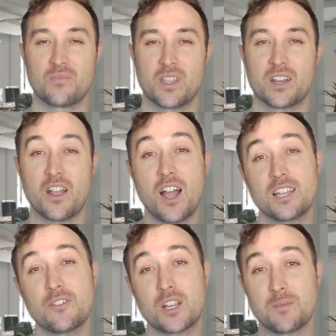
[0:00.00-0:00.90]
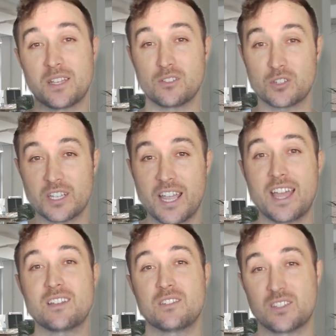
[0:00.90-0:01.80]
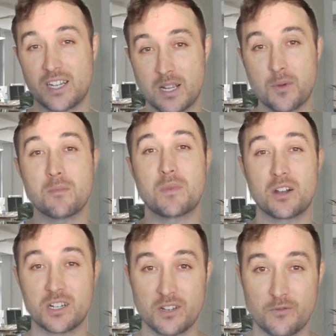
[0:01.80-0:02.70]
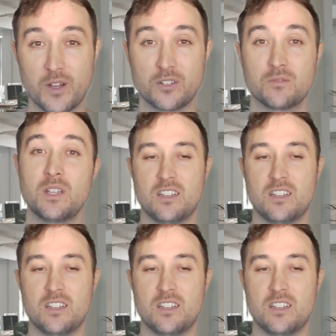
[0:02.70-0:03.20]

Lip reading: And I highly recommend looking at setting up a marketing funnel